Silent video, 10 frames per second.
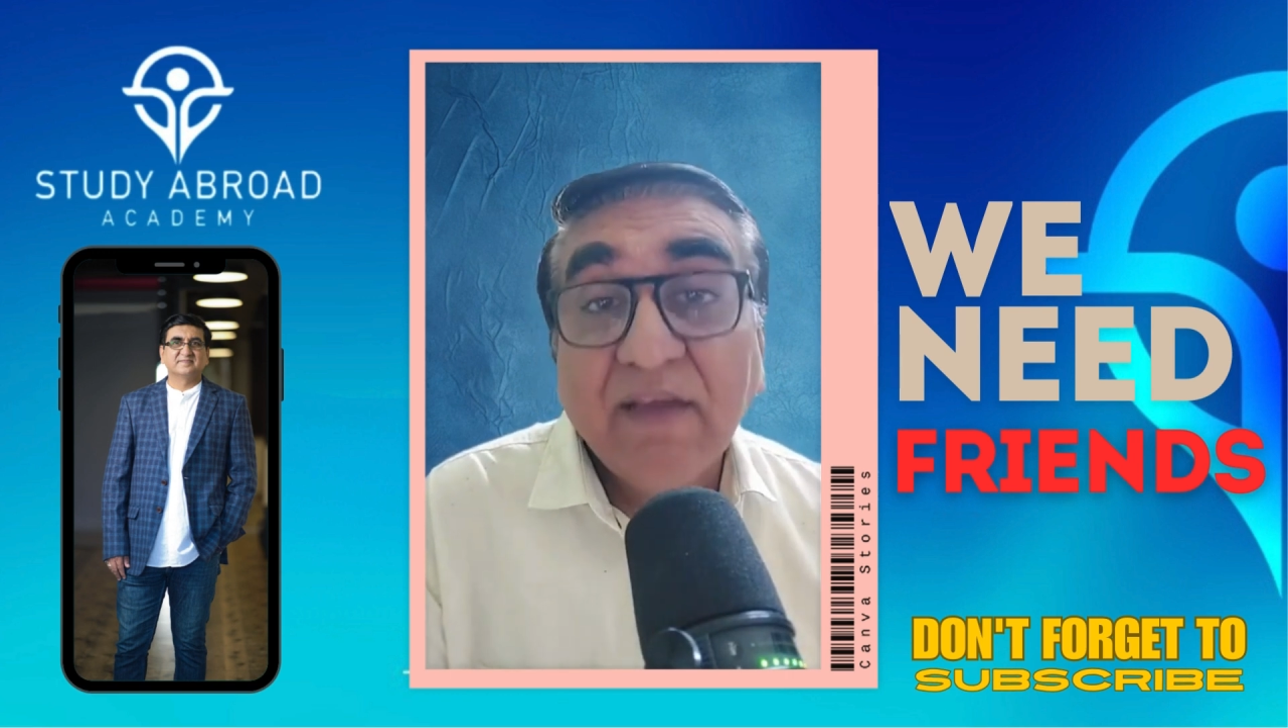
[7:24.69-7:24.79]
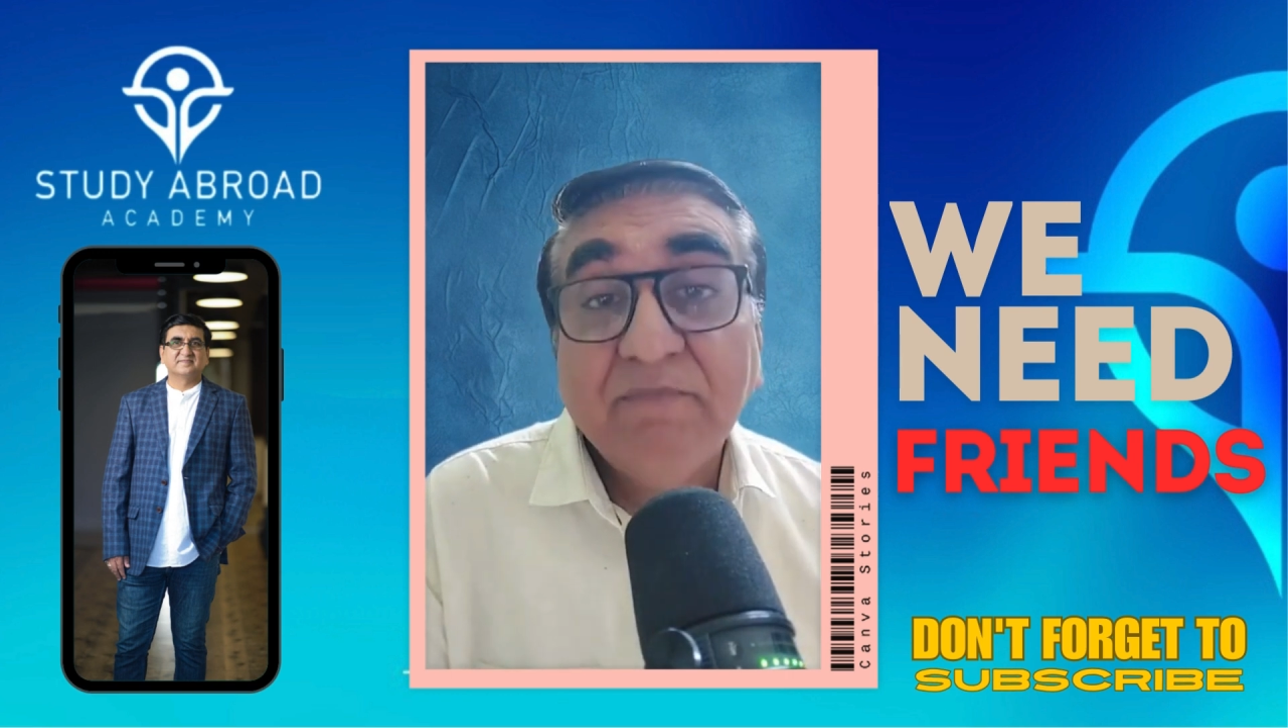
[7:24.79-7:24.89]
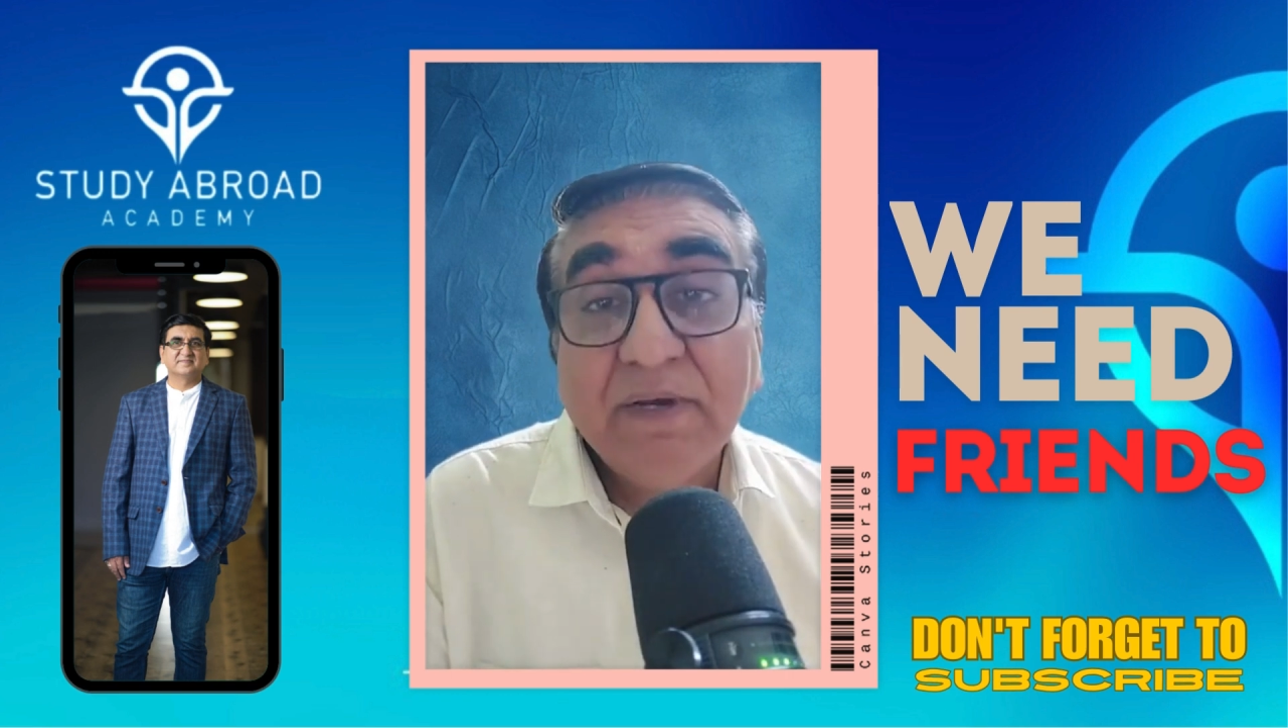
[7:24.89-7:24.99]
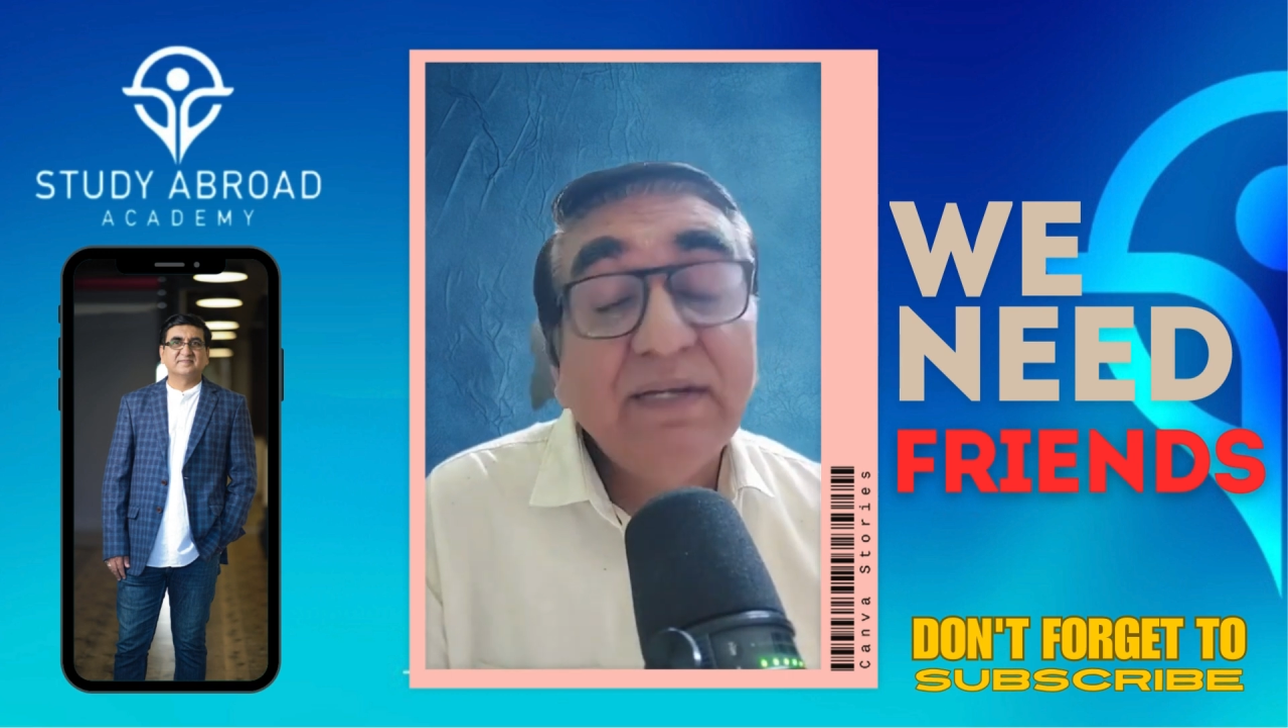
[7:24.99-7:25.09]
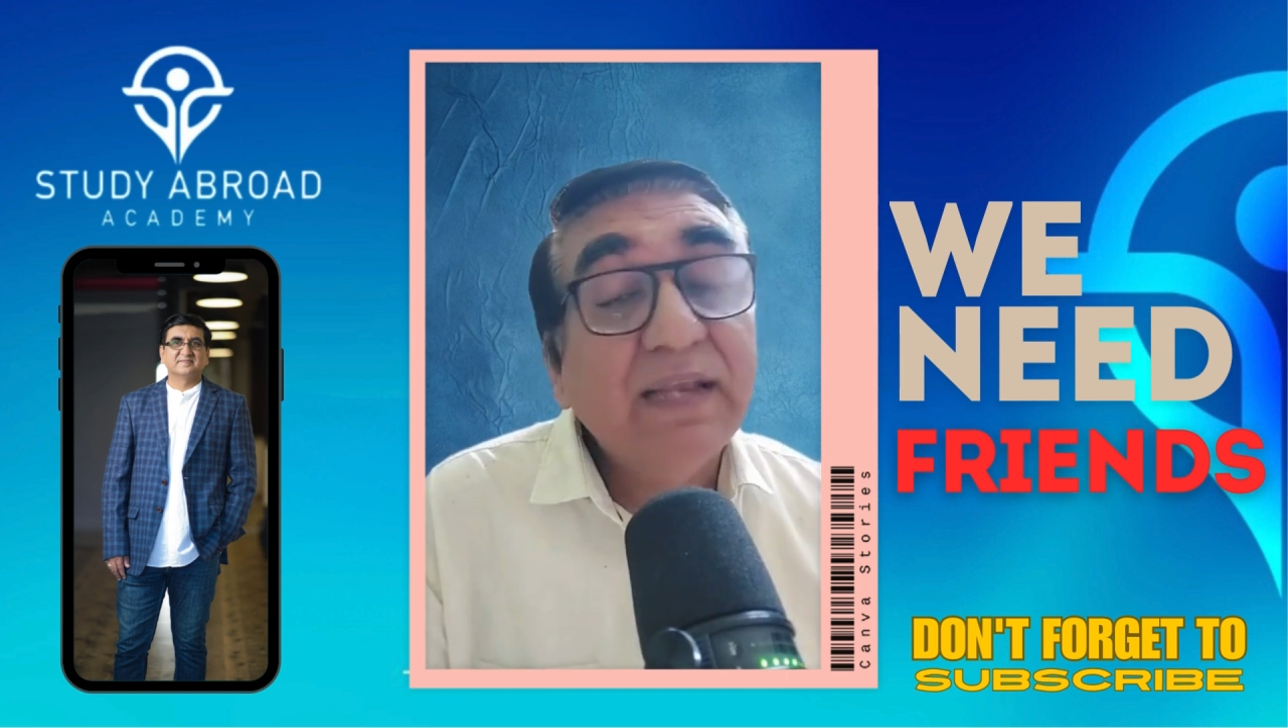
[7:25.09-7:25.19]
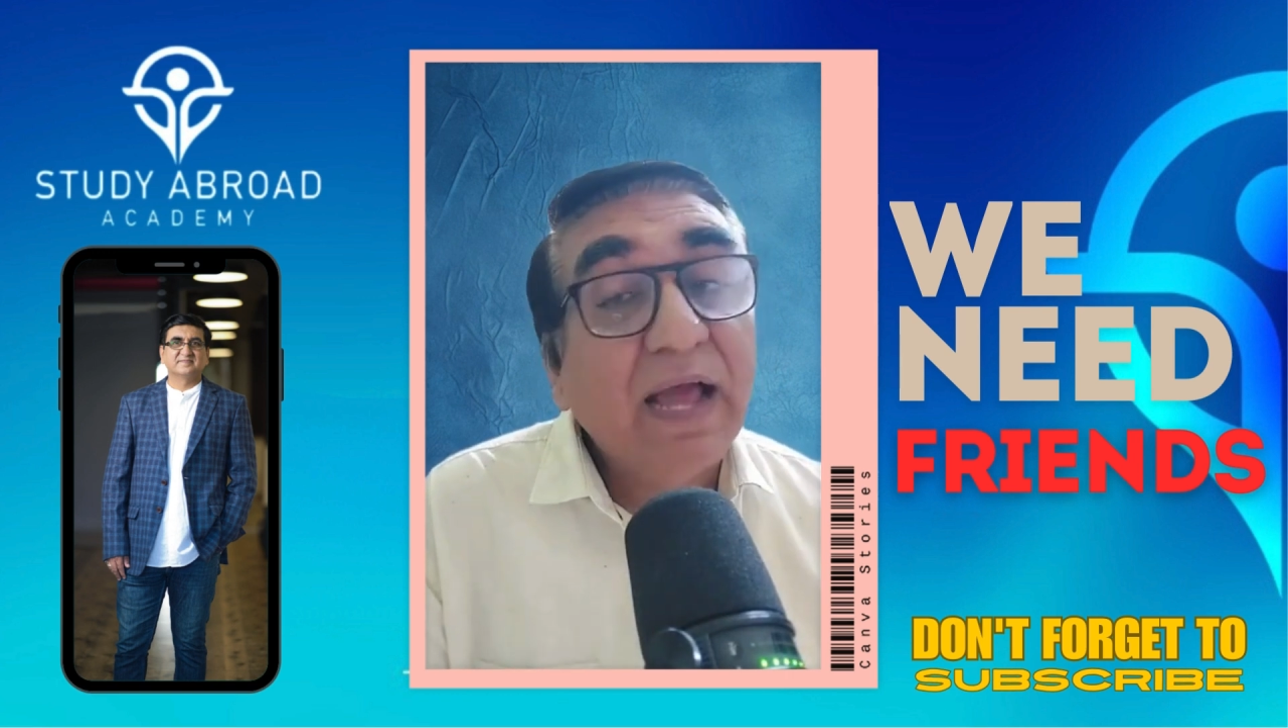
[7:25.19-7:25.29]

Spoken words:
have been